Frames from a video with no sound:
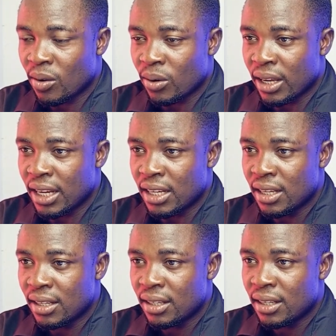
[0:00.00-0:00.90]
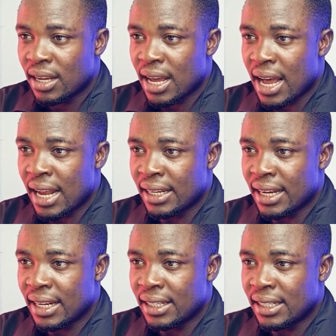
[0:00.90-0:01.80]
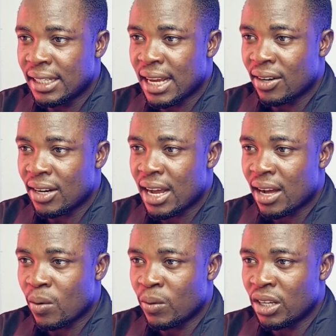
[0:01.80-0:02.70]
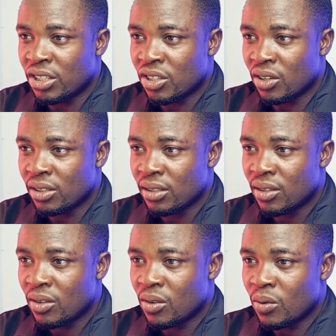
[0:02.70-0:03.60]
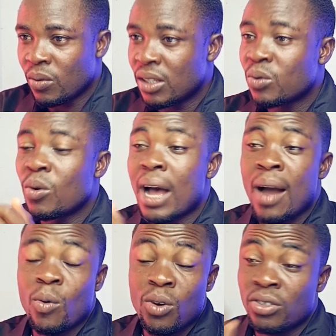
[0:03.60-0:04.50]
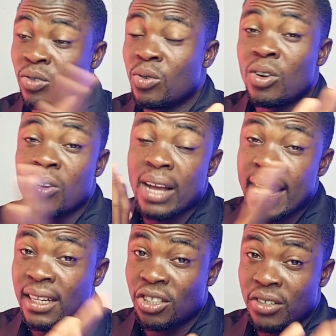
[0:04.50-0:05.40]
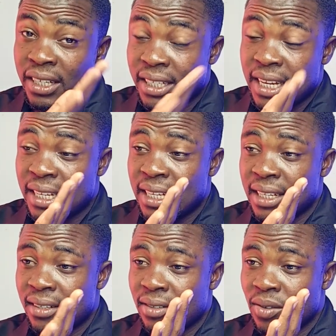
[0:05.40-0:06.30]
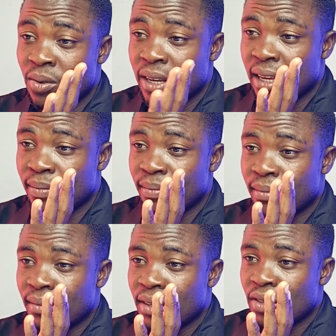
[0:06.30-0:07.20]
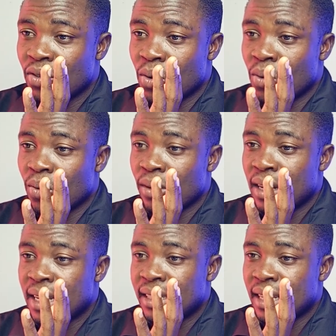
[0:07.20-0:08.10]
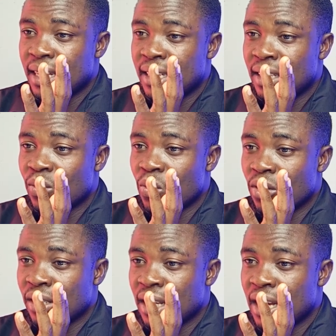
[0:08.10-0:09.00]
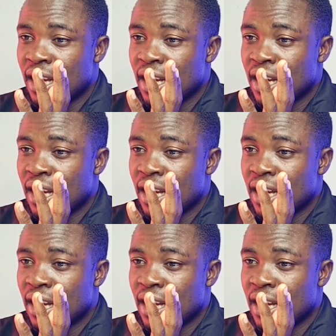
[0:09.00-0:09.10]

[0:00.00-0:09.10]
okay, and then did another accumulation, which I was no longer interested in it. Okay. So let's say this was